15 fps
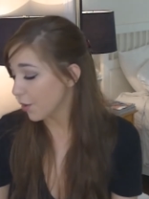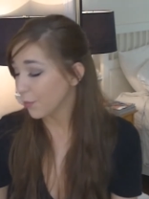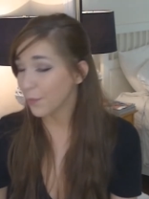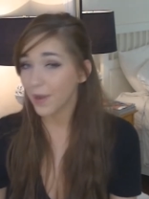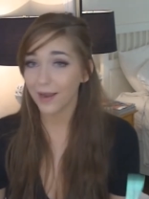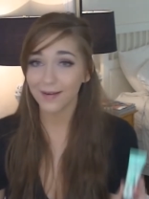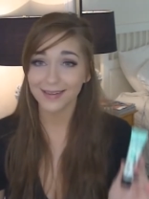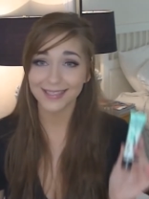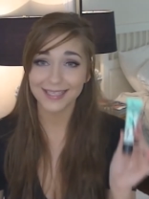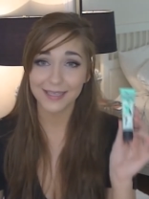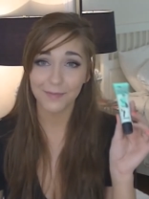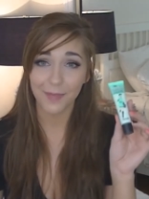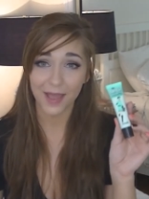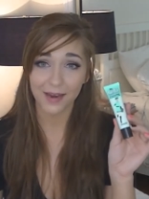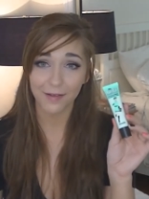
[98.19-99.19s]
Whereas
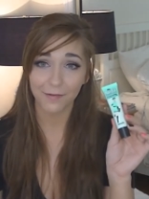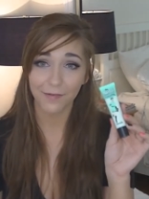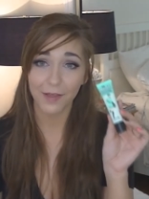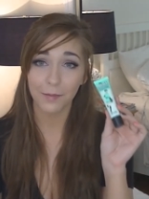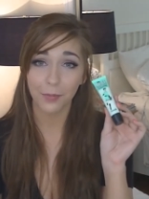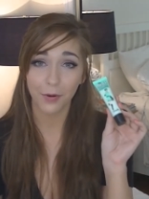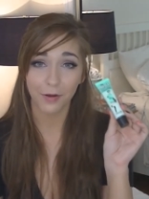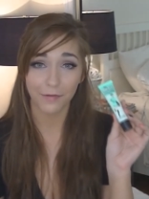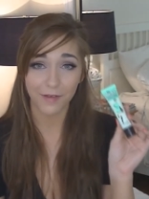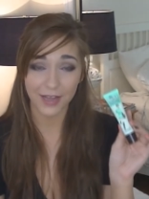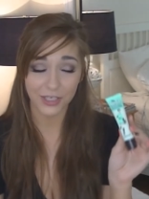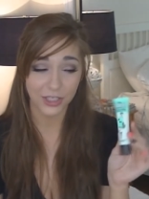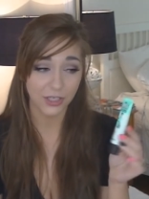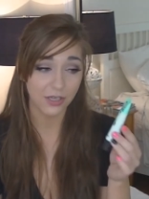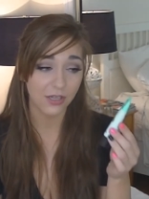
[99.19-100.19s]
the Benefit
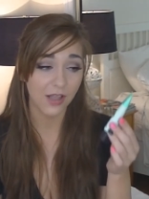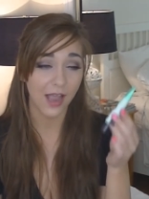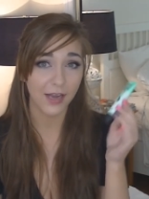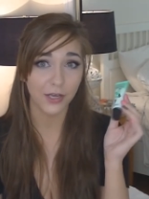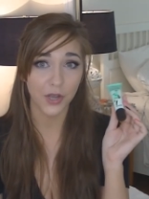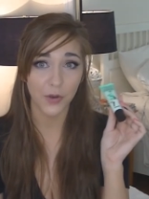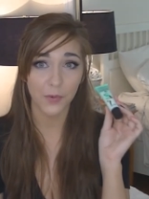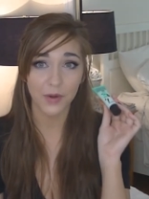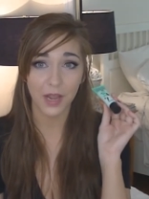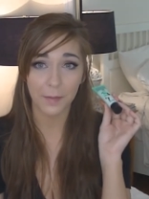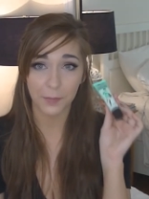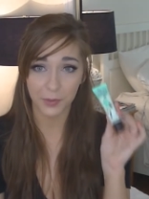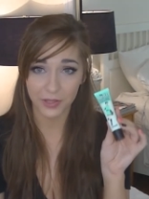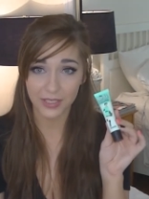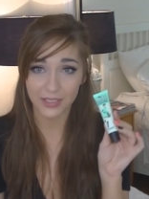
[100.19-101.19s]
Professional, I know when I
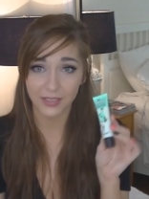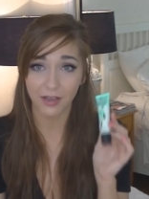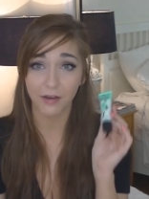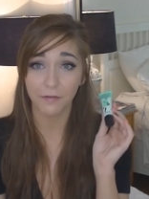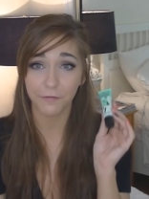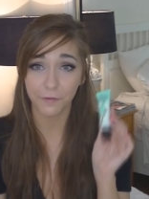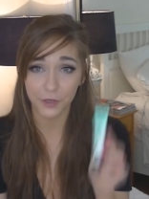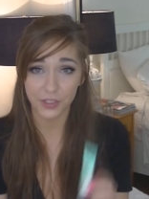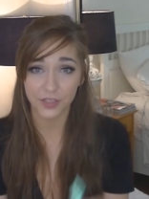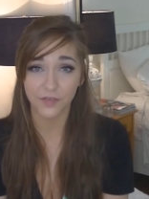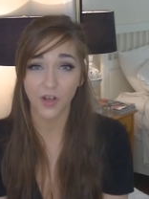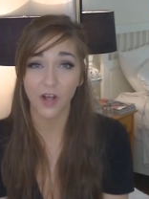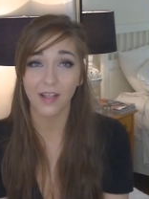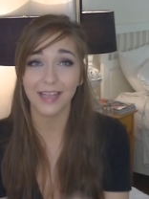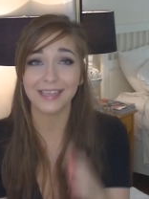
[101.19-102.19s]
put this on, first of
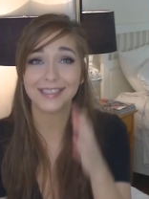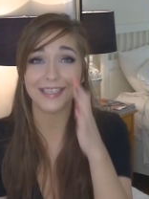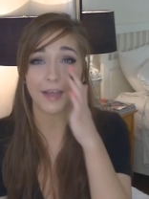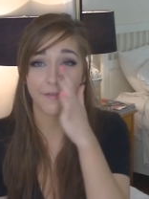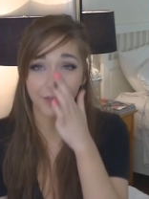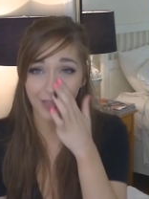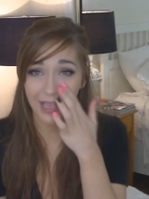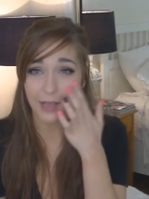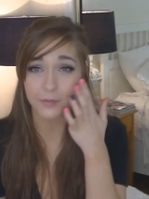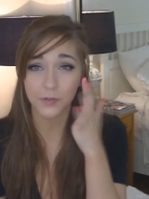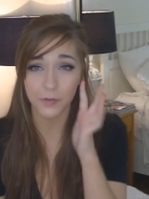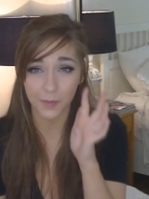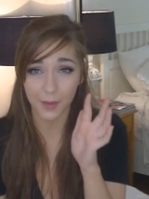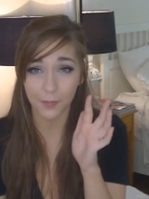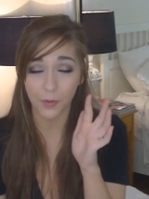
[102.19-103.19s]
all, it definitely
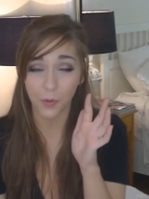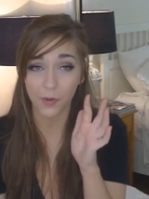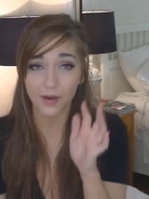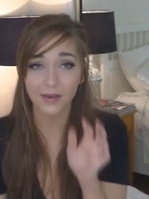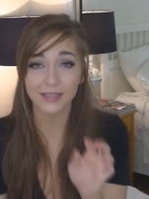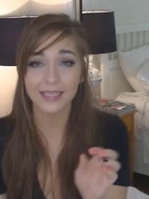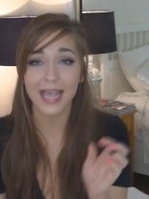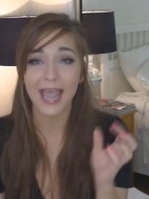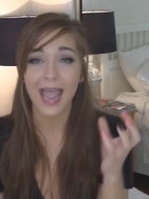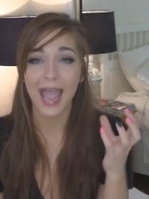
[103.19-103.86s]
helps with my pores,